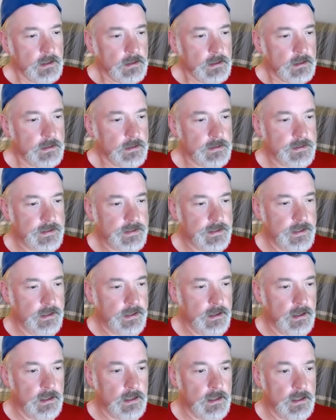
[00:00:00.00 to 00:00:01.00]
Let's see.
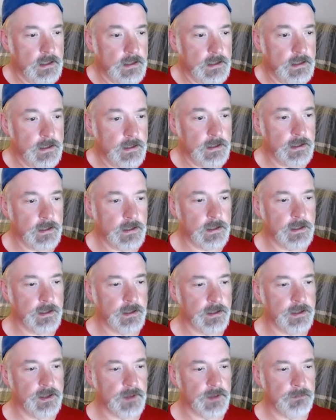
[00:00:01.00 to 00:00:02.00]

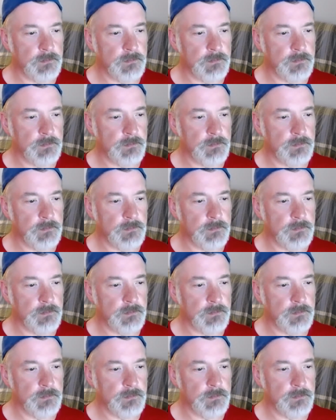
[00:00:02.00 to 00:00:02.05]
The